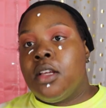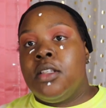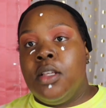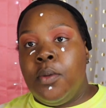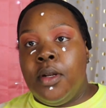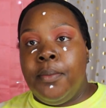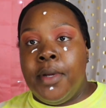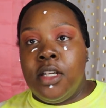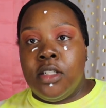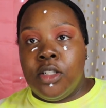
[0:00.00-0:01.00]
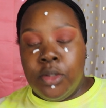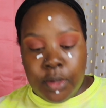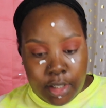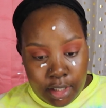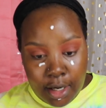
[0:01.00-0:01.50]
because I want to make
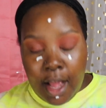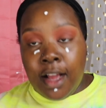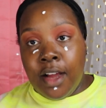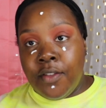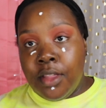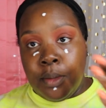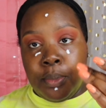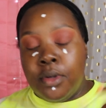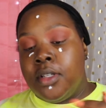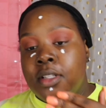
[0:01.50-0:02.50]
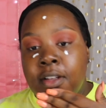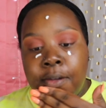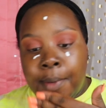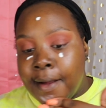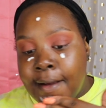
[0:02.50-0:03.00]
sure I cover the pores under
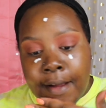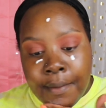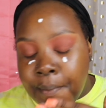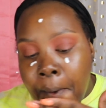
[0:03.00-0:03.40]
my eye.